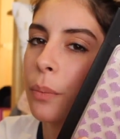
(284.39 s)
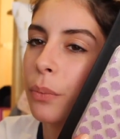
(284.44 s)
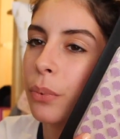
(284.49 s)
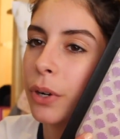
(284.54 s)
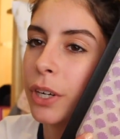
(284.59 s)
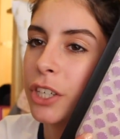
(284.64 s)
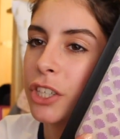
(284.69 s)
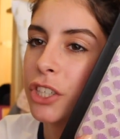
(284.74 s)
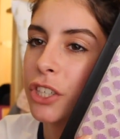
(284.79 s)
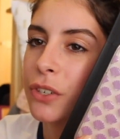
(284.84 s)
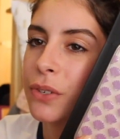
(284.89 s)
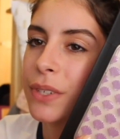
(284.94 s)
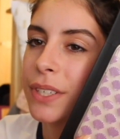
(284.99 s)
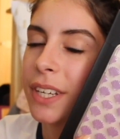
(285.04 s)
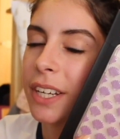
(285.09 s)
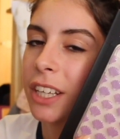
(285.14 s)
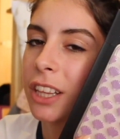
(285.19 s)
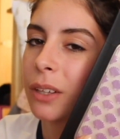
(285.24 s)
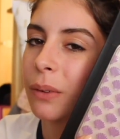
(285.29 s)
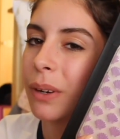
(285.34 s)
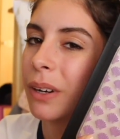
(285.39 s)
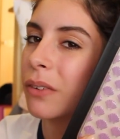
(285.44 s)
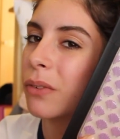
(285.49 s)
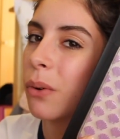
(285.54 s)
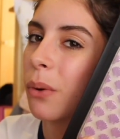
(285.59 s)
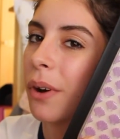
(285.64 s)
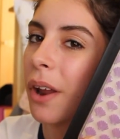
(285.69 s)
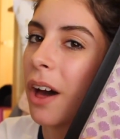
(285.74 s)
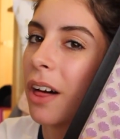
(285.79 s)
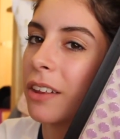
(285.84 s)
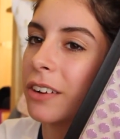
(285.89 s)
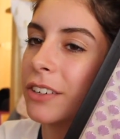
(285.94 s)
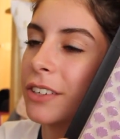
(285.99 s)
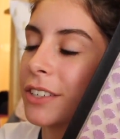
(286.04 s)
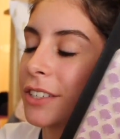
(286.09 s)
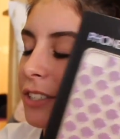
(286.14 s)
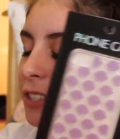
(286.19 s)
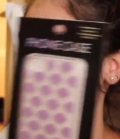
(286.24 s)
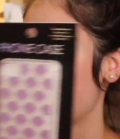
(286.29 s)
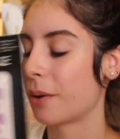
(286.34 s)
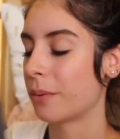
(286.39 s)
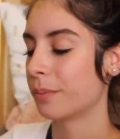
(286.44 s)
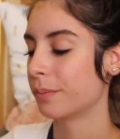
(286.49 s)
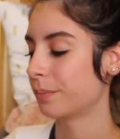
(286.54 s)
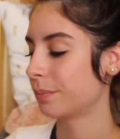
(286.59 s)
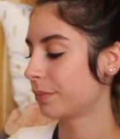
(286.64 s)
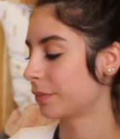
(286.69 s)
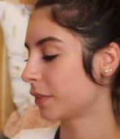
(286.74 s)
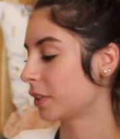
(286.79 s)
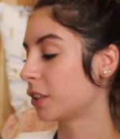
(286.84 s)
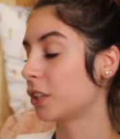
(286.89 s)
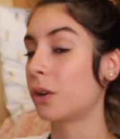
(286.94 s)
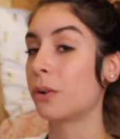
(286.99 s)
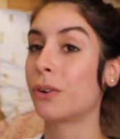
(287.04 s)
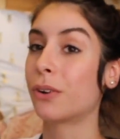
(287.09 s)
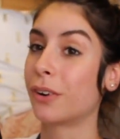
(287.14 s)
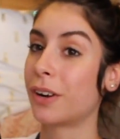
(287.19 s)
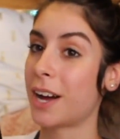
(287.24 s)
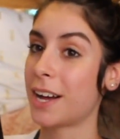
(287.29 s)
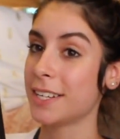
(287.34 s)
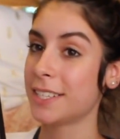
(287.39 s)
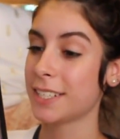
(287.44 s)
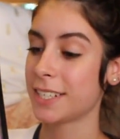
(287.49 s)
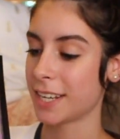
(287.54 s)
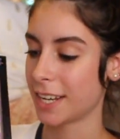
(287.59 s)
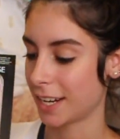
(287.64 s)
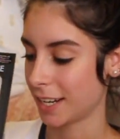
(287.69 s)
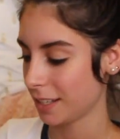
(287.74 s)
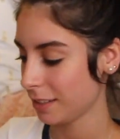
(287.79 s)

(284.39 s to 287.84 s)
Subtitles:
Pretty sure it was like $3 or $4, so yo girl had to get